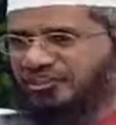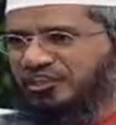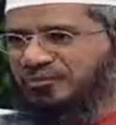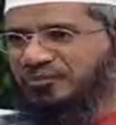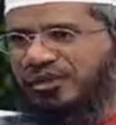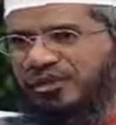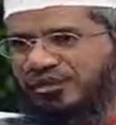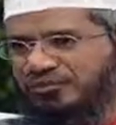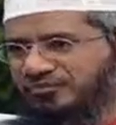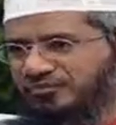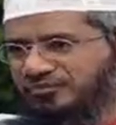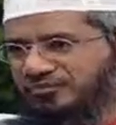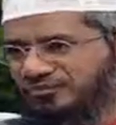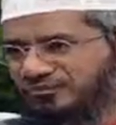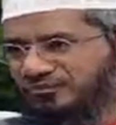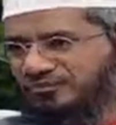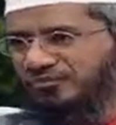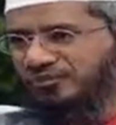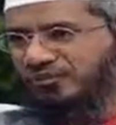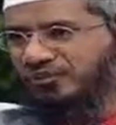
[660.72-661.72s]
the imam
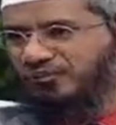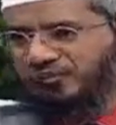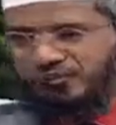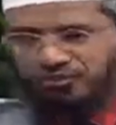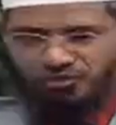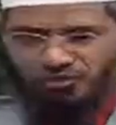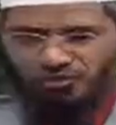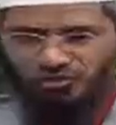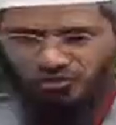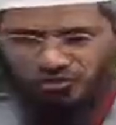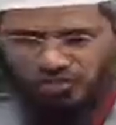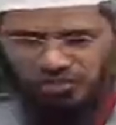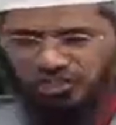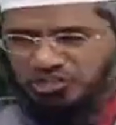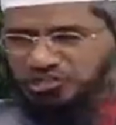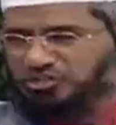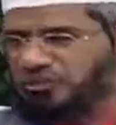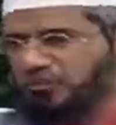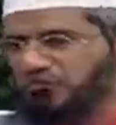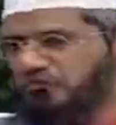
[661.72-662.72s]
of a
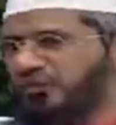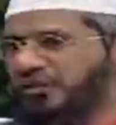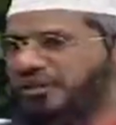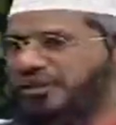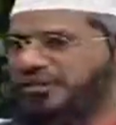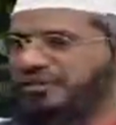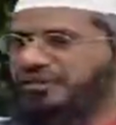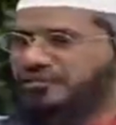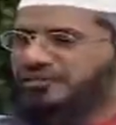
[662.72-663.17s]
congregation of women,